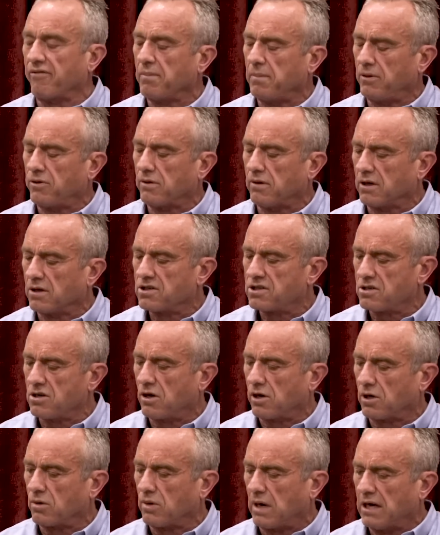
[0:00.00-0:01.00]
of him during his
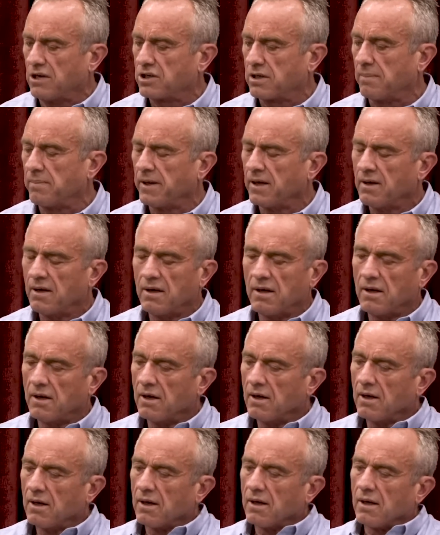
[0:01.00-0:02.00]
inauguration.
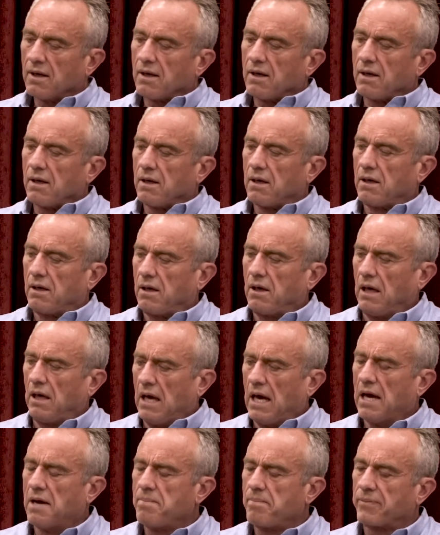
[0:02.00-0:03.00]

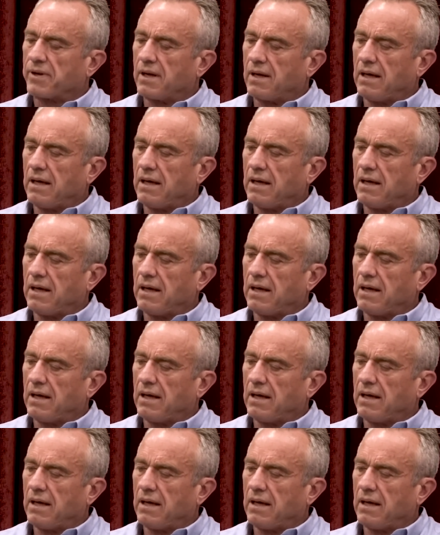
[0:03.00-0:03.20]
And